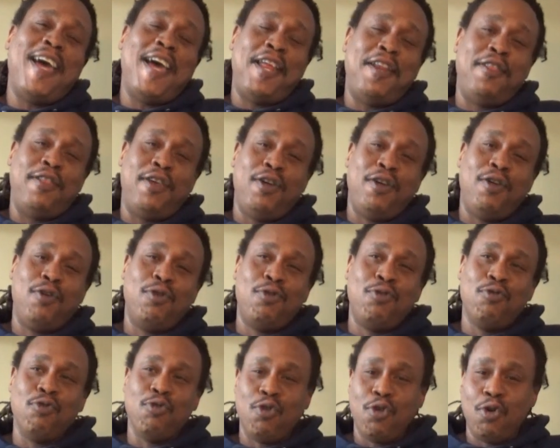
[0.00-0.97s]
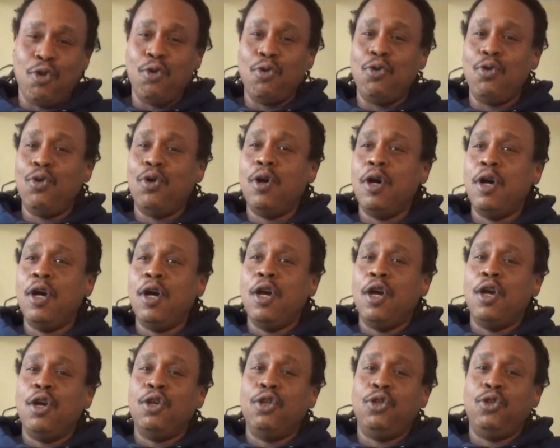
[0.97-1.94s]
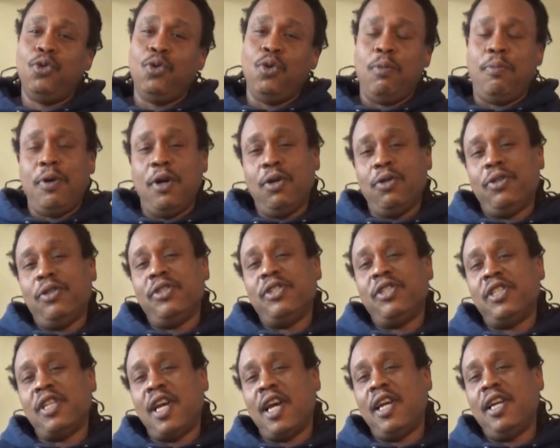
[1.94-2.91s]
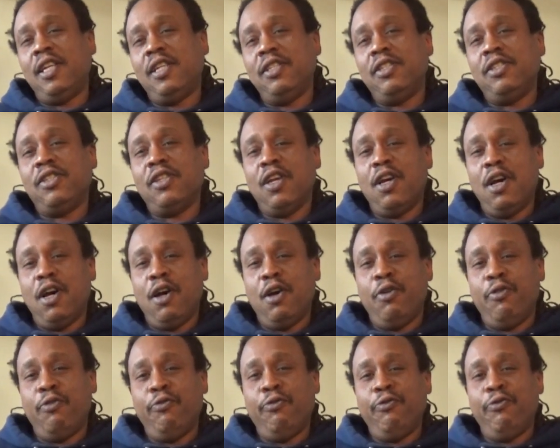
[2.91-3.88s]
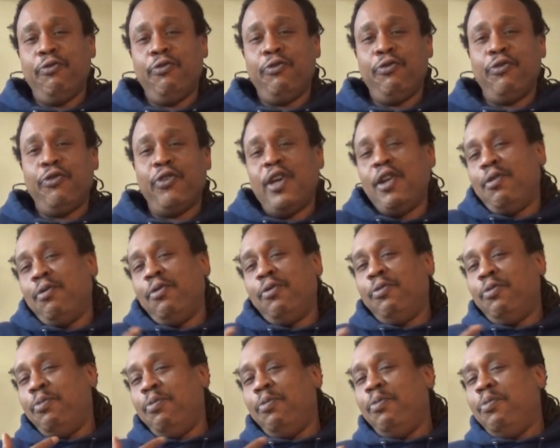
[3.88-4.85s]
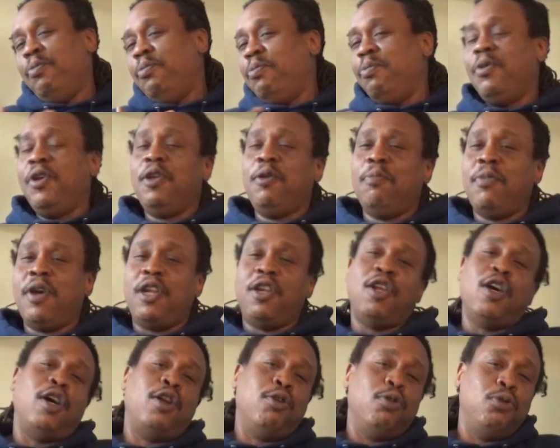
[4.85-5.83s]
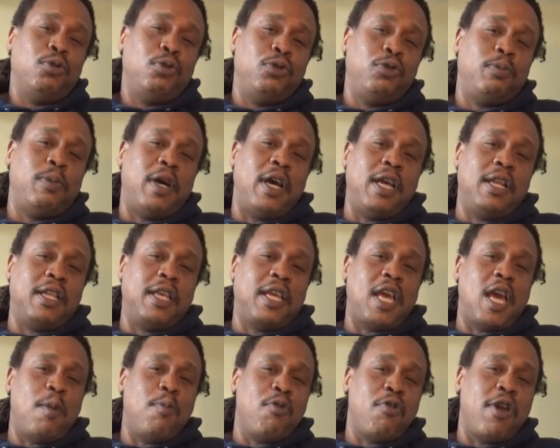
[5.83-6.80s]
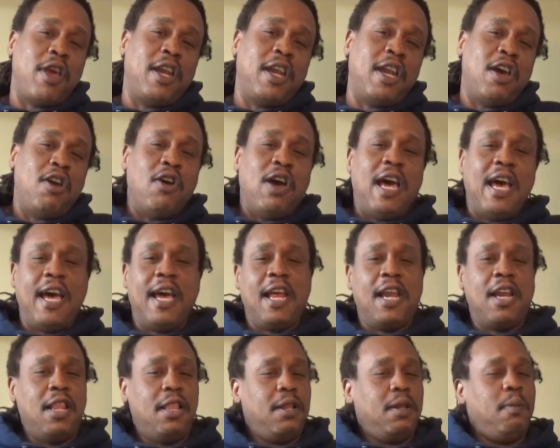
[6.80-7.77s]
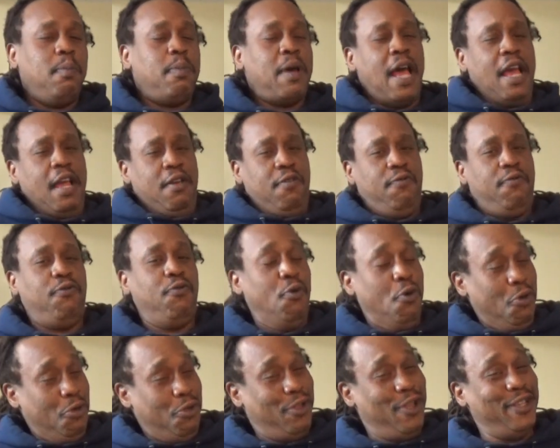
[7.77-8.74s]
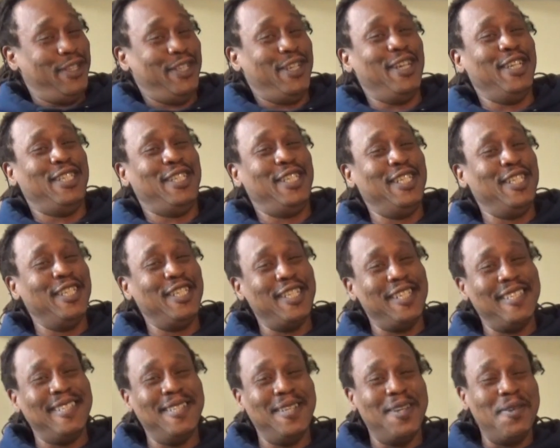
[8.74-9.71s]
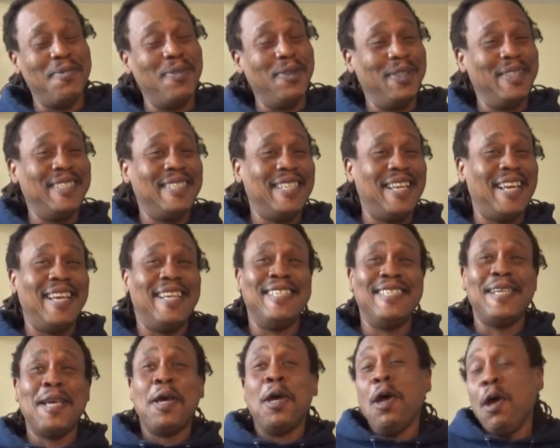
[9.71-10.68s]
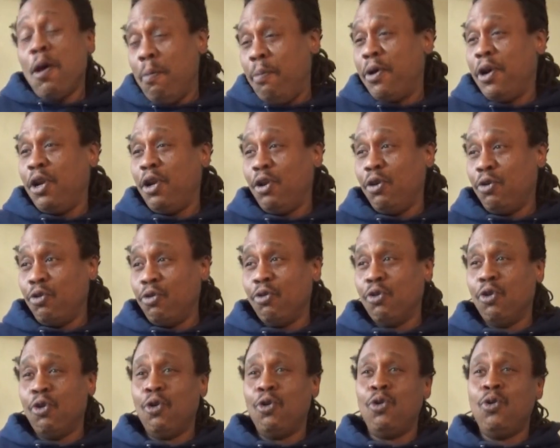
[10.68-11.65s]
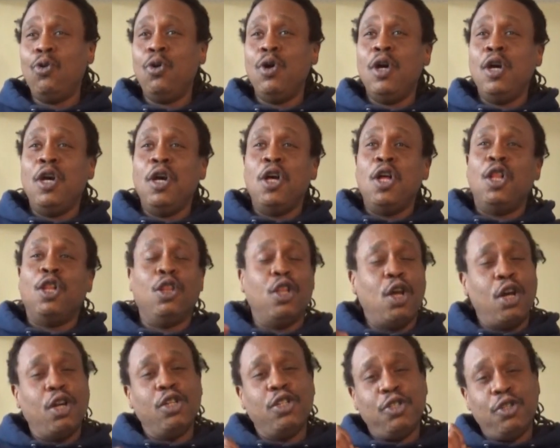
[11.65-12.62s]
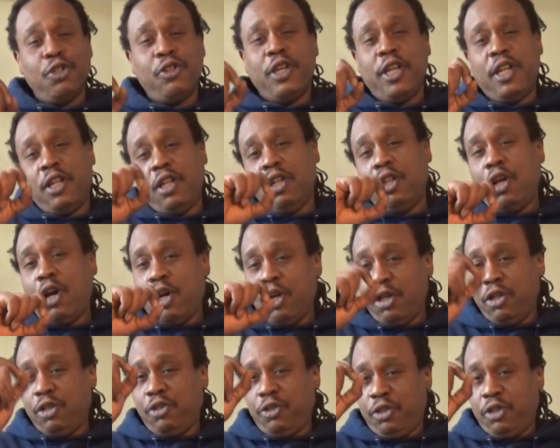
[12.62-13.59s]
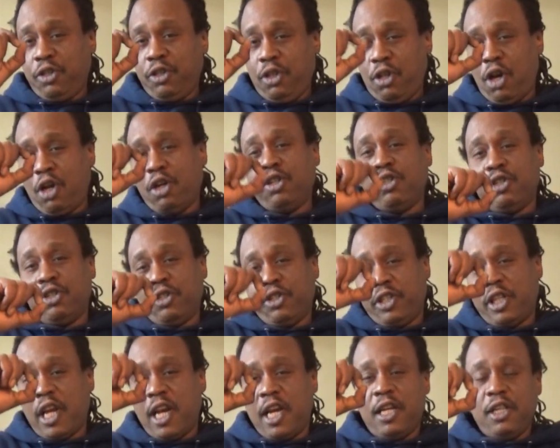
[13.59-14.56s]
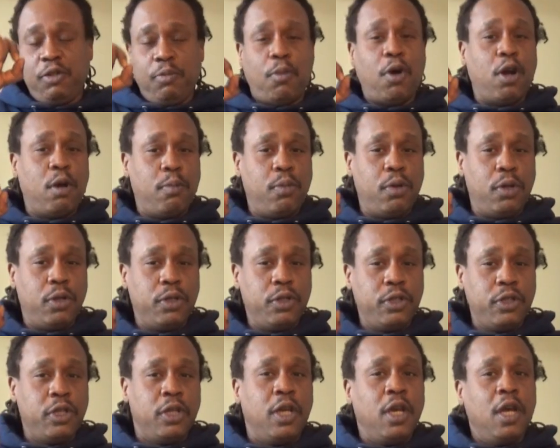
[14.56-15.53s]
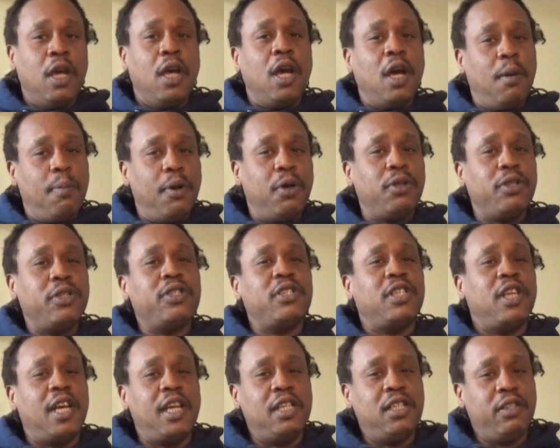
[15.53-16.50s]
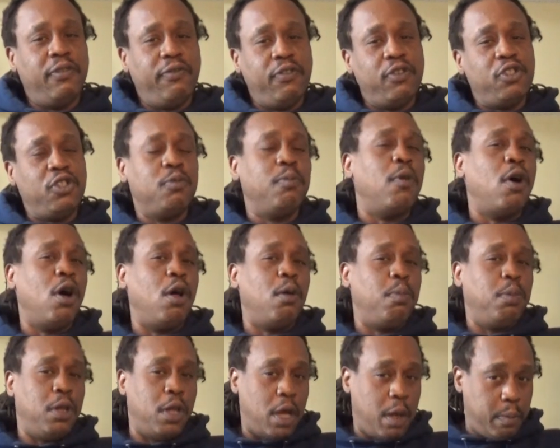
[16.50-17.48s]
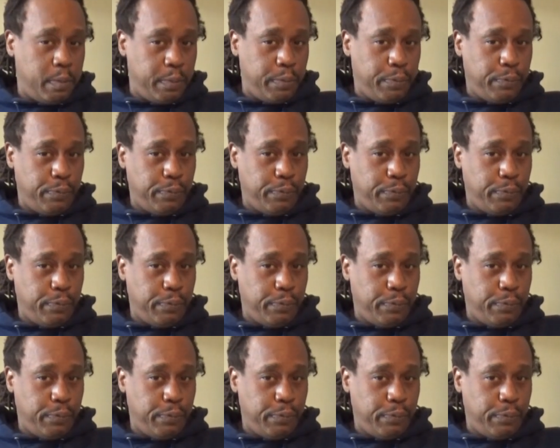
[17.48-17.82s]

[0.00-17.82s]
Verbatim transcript: and they'll grow to about the size of and me and my daughter, who's behind the camera right now, had a little back and forth discussion just now about the size. But it'll grow larger than the large, larger size marbles, about the size of a small plum.